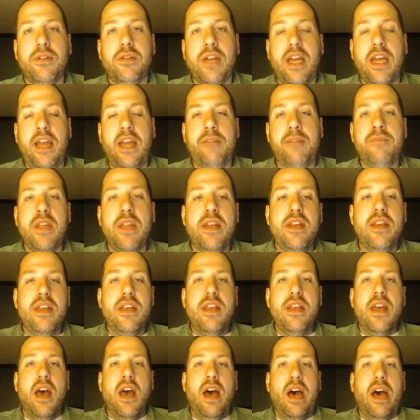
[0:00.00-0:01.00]
Okay.
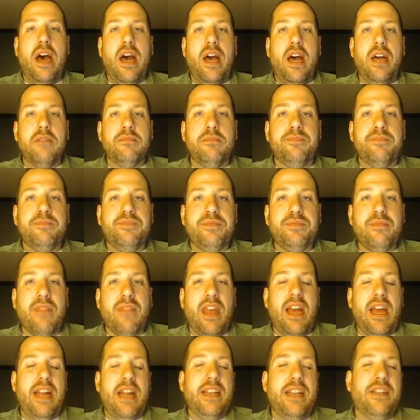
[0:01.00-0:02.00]

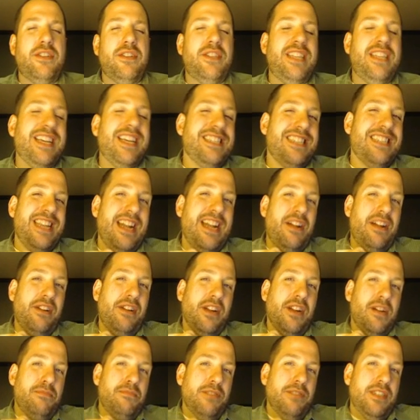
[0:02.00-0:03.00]
I tested out a
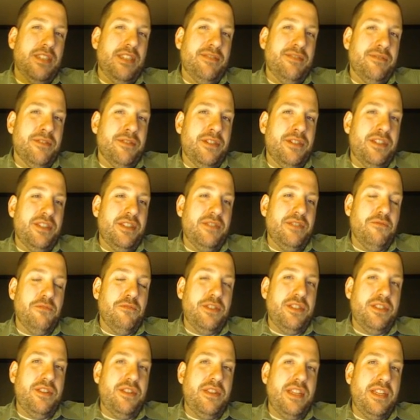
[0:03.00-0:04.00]
couple of different
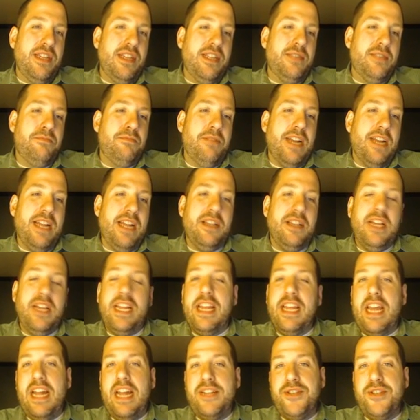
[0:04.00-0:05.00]
ones of these, but I
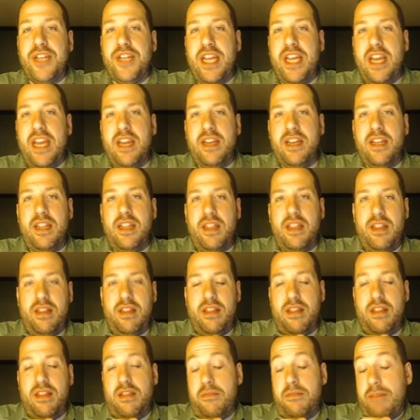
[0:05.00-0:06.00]
like EduCanon
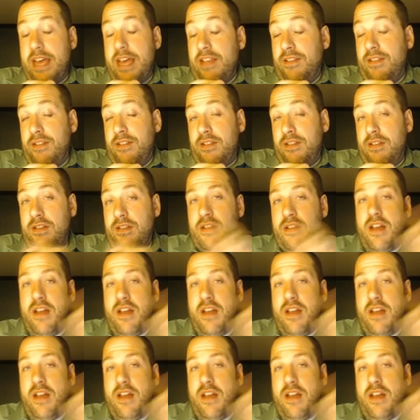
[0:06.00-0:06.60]
the best.